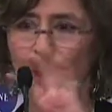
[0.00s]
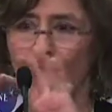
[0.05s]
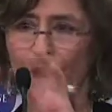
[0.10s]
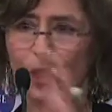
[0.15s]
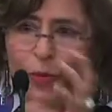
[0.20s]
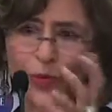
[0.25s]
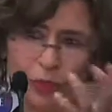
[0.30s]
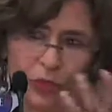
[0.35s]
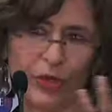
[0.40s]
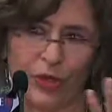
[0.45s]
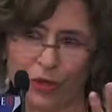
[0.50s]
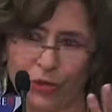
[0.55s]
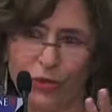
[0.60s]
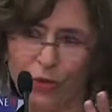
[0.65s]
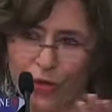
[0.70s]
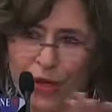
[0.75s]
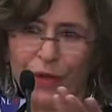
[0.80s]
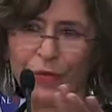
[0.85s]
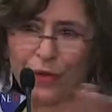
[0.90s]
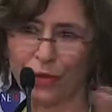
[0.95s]

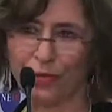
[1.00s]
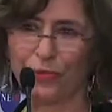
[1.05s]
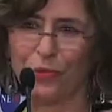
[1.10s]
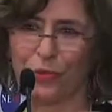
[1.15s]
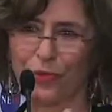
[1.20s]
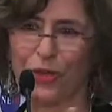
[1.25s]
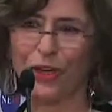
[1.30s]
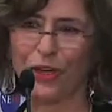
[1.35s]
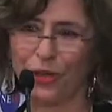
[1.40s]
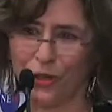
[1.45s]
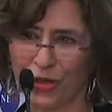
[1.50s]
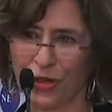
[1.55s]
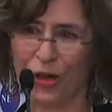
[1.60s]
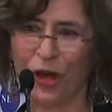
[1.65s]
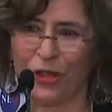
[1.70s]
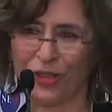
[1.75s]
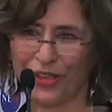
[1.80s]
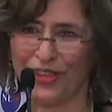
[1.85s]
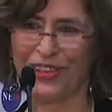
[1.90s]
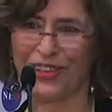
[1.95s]
You never really
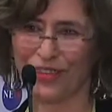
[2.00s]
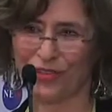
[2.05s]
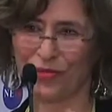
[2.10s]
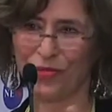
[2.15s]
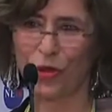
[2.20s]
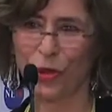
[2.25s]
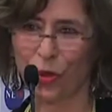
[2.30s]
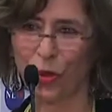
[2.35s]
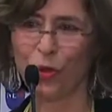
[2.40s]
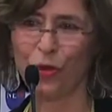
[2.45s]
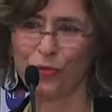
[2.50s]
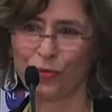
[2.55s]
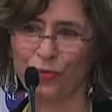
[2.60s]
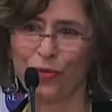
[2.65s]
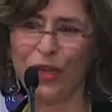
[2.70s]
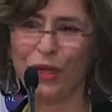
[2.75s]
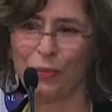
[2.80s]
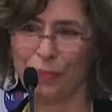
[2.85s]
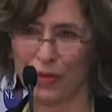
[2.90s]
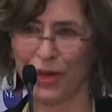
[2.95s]
got the whole
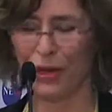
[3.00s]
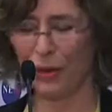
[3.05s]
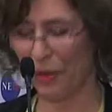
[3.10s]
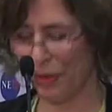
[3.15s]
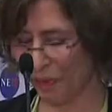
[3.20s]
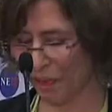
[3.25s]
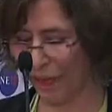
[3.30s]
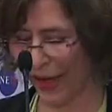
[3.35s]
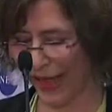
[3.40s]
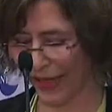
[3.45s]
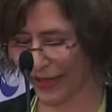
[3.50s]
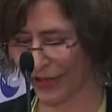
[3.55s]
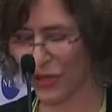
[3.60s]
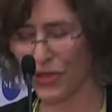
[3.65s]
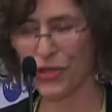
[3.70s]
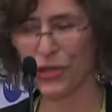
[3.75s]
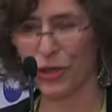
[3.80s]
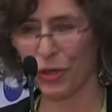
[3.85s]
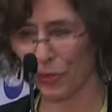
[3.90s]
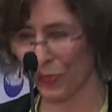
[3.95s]
film back.
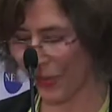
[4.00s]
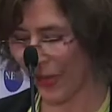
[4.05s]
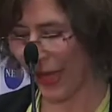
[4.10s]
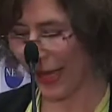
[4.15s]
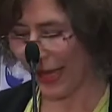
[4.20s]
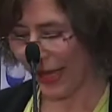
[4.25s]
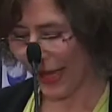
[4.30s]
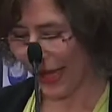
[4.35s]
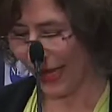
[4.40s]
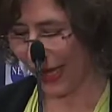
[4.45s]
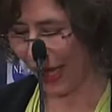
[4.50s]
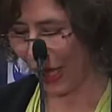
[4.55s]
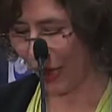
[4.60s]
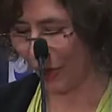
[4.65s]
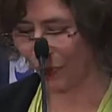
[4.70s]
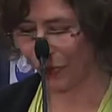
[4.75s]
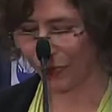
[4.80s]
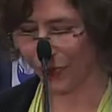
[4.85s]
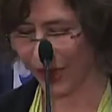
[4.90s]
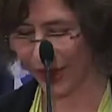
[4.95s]
So
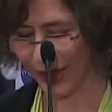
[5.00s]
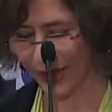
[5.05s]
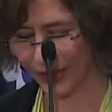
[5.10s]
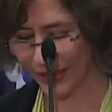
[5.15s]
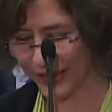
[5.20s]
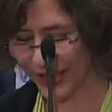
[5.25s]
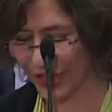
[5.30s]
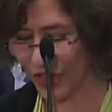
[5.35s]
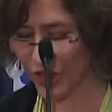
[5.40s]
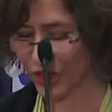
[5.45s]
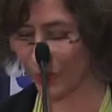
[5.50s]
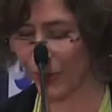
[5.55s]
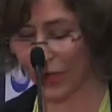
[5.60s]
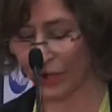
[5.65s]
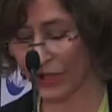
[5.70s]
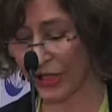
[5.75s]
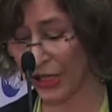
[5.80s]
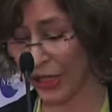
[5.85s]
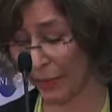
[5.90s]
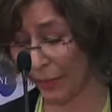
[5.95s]
this is
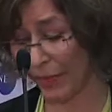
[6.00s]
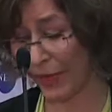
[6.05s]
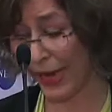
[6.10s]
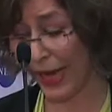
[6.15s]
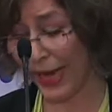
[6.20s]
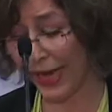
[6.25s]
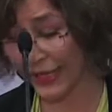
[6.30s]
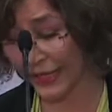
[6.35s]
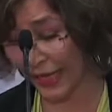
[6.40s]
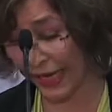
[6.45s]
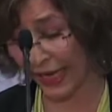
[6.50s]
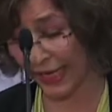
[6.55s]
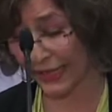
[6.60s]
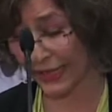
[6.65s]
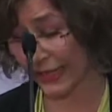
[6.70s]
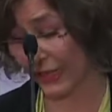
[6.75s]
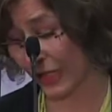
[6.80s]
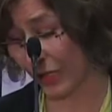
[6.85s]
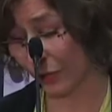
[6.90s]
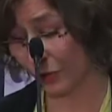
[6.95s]
about him,
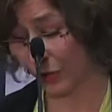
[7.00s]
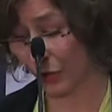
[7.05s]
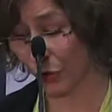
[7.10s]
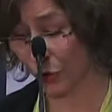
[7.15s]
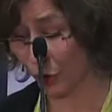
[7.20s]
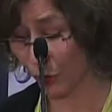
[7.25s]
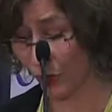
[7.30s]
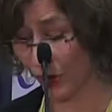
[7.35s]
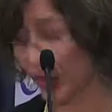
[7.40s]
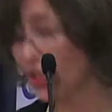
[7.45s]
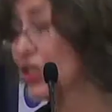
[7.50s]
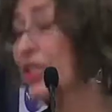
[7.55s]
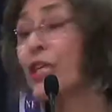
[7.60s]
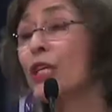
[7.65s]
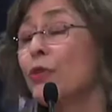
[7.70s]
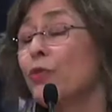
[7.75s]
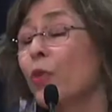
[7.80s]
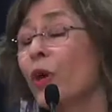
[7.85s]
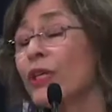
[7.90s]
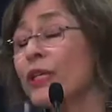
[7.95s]
and you will
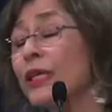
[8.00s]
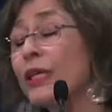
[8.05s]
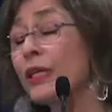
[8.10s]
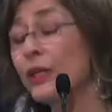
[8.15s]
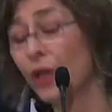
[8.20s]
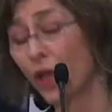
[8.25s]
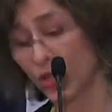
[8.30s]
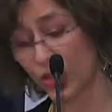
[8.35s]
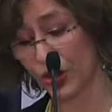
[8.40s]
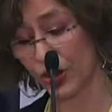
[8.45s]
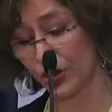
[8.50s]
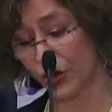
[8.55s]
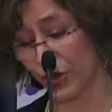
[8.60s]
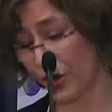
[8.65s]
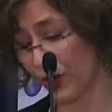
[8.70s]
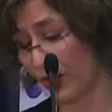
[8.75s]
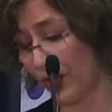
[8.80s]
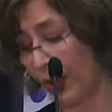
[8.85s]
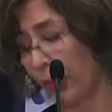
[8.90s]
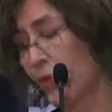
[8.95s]
see what he does in
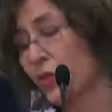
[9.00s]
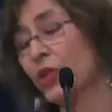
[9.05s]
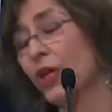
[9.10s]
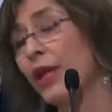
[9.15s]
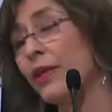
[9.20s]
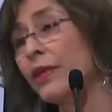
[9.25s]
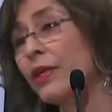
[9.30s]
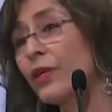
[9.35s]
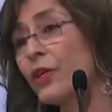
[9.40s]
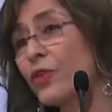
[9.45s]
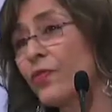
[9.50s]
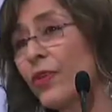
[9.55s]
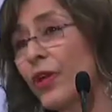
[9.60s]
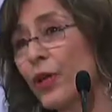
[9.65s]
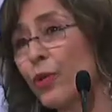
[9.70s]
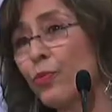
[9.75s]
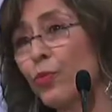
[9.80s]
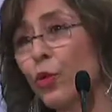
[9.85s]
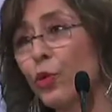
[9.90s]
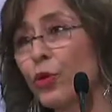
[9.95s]
this film, which I think is
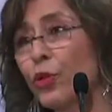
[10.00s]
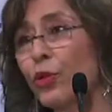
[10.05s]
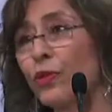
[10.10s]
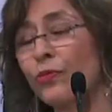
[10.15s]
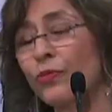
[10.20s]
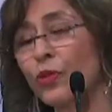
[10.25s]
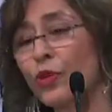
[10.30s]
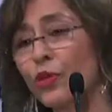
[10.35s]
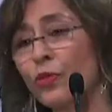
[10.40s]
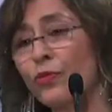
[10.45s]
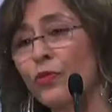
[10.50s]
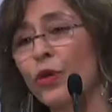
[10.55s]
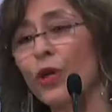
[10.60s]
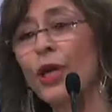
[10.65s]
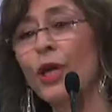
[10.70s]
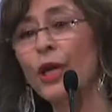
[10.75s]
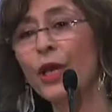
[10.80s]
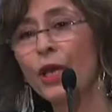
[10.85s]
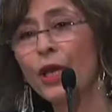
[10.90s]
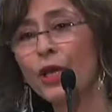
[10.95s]
very important. First of all,
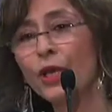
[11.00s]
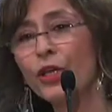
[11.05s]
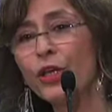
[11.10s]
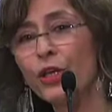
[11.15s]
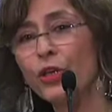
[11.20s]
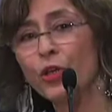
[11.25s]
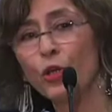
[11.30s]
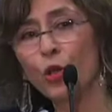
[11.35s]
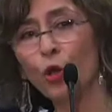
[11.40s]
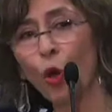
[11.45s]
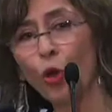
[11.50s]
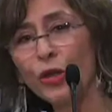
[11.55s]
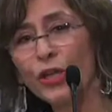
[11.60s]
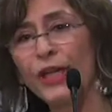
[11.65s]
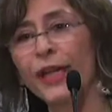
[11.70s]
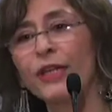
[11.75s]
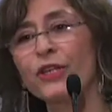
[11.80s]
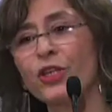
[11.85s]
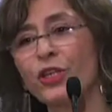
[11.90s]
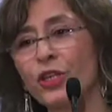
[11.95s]
he
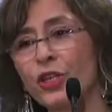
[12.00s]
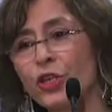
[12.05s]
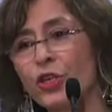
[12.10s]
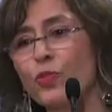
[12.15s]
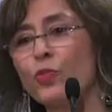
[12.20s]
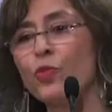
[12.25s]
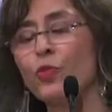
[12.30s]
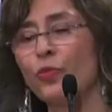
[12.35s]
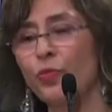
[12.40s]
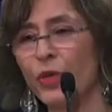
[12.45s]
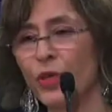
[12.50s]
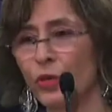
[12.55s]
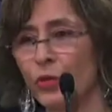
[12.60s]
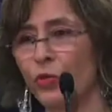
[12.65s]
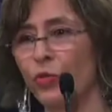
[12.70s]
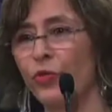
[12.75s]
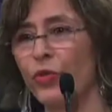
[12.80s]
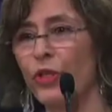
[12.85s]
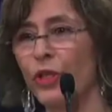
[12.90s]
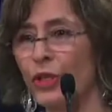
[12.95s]
locates this movement
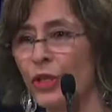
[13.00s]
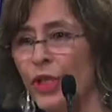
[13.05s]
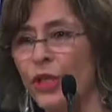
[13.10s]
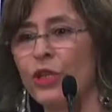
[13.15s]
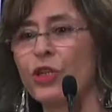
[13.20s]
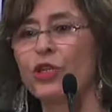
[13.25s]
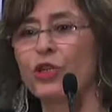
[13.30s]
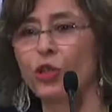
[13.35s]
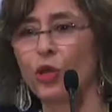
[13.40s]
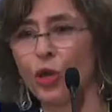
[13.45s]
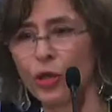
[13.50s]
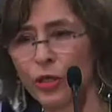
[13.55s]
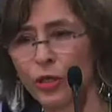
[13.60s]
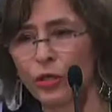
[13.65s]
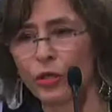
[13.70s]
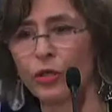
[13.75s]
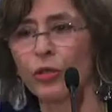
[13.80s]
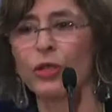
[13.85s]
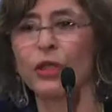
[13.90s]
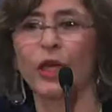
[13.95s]
within the
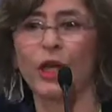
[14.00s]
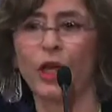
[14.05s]
historical